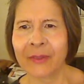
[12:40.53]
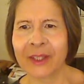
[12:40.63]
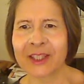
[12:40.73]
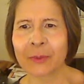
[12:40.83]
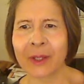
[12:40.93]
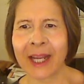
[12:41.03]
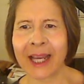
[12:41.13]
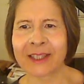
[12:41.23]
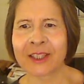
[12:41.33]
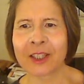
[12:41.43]
This one
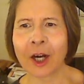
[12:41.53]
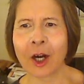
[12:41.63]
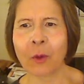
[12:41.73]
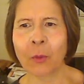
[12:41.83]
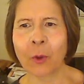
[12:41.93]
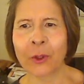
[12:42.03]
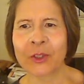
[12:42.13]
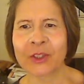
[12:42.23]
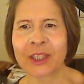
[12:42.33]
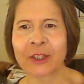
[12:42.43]
has Star
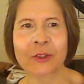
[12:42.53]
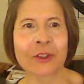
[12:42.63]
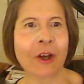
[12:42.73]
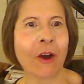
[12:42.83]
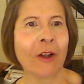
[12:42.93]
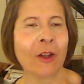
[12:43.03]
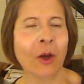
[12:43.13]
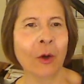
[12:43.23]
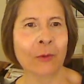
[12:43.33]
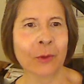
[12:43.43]
Wars stickers
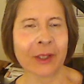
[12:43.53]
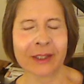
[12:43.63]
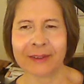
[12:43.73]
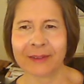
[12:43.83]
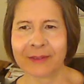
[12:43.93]
all over it.